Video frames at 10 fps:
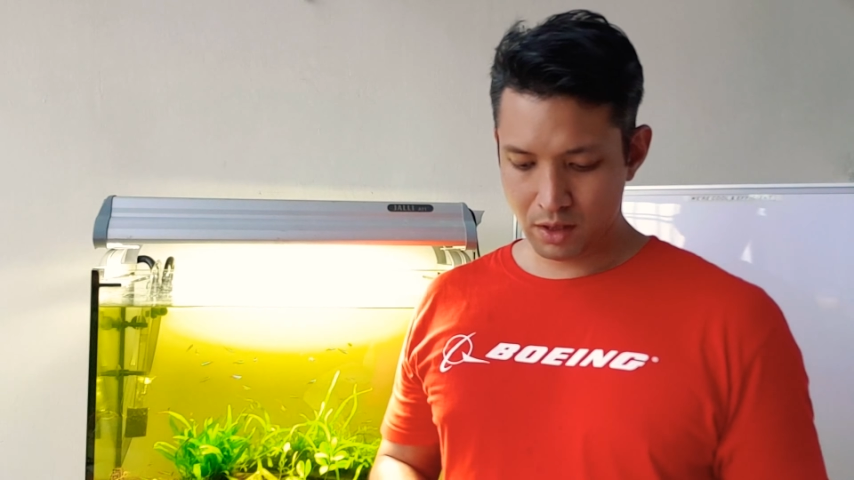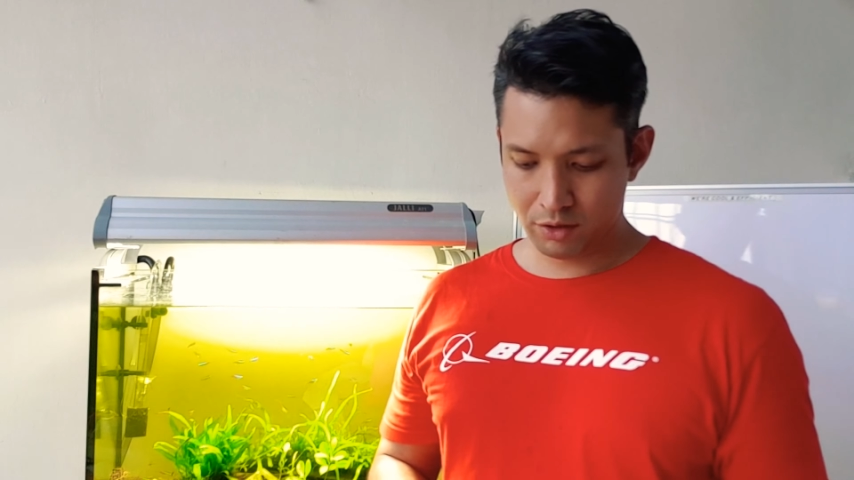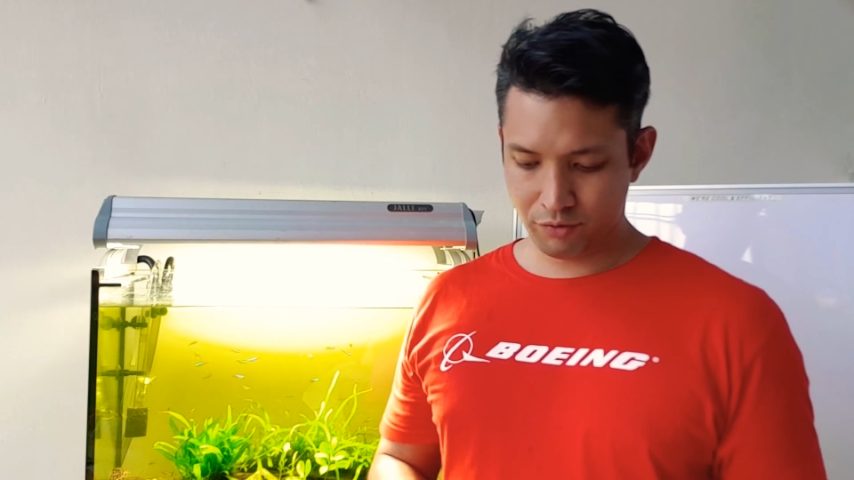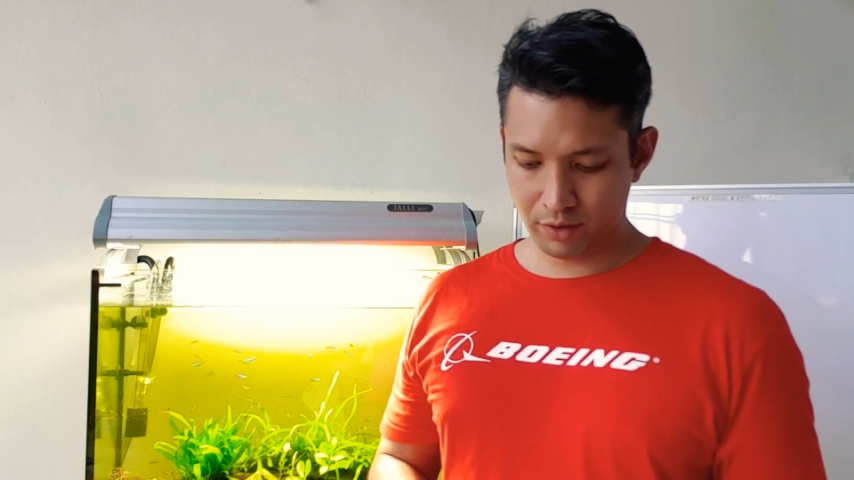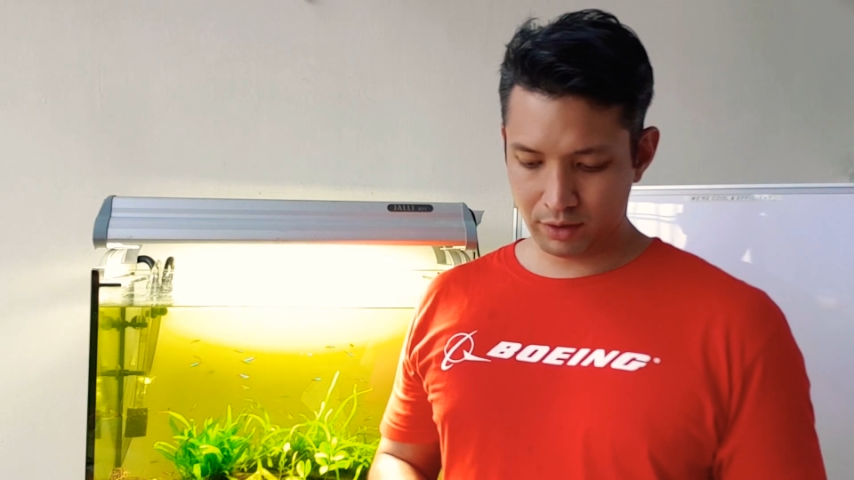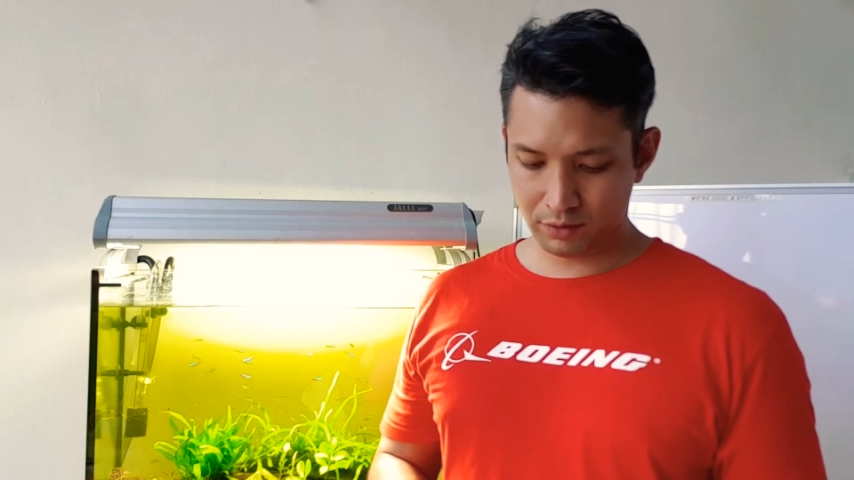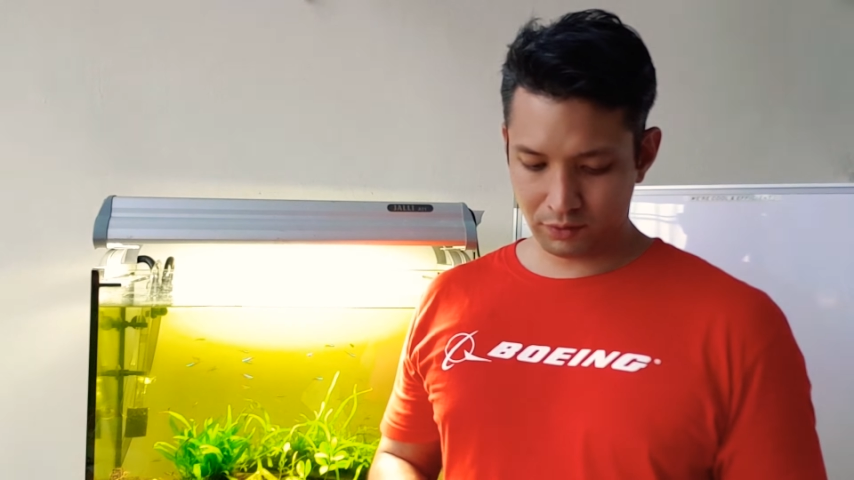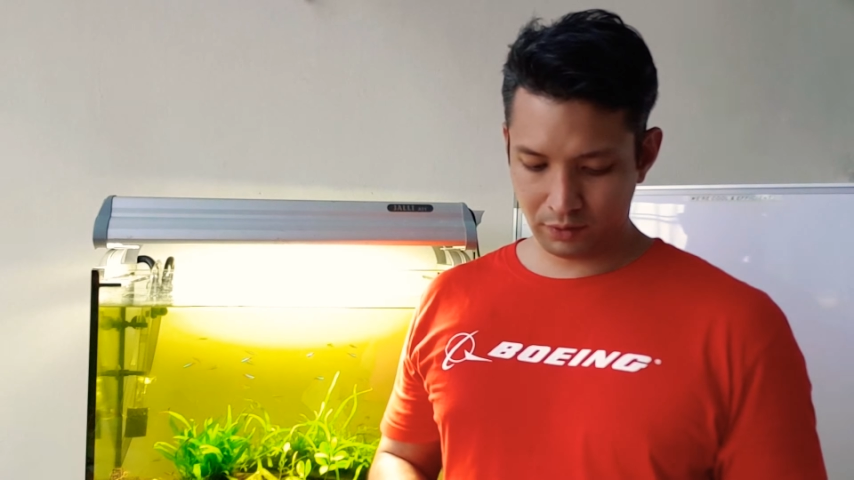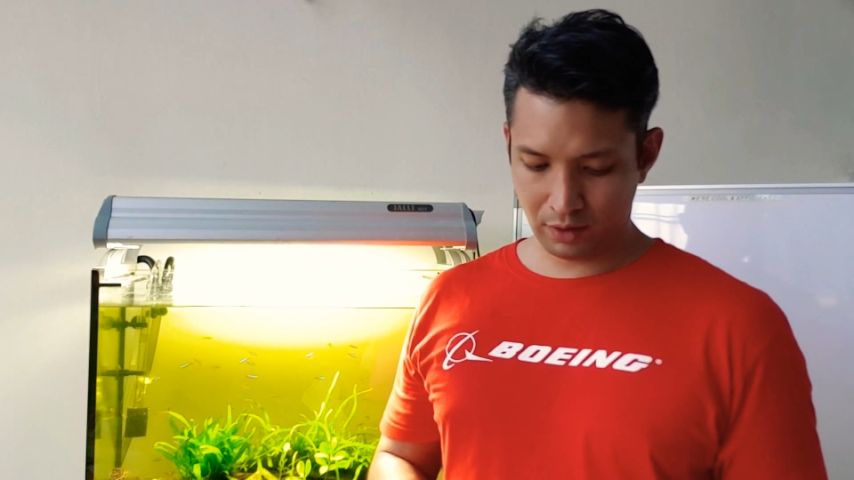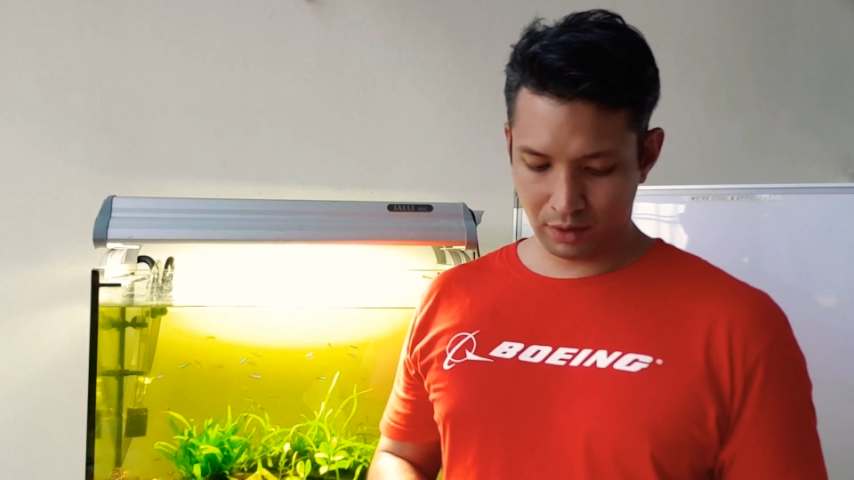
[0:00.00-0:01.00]

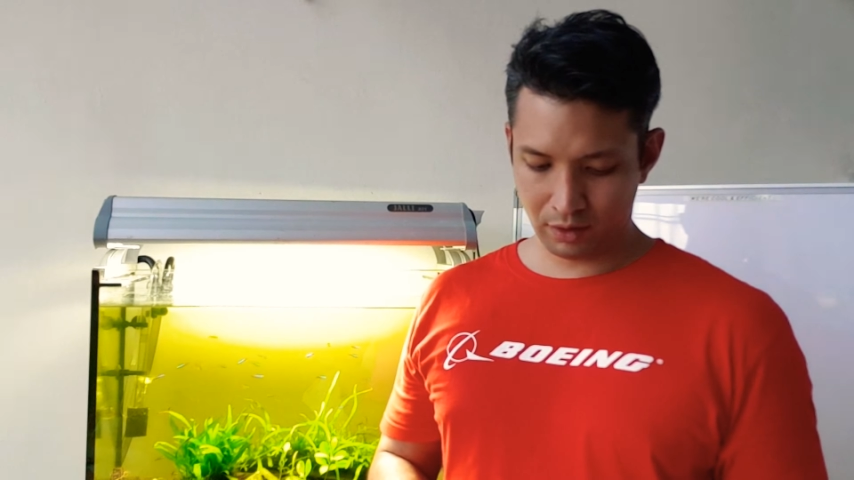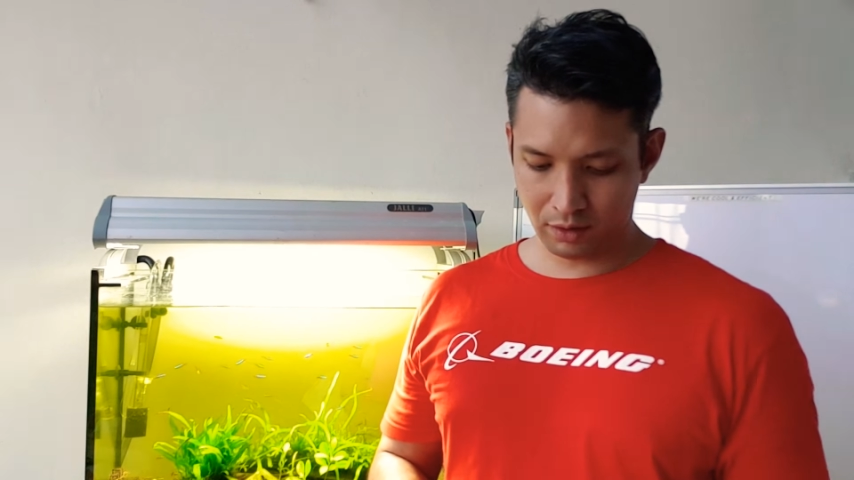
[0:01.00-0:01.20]
drinks, and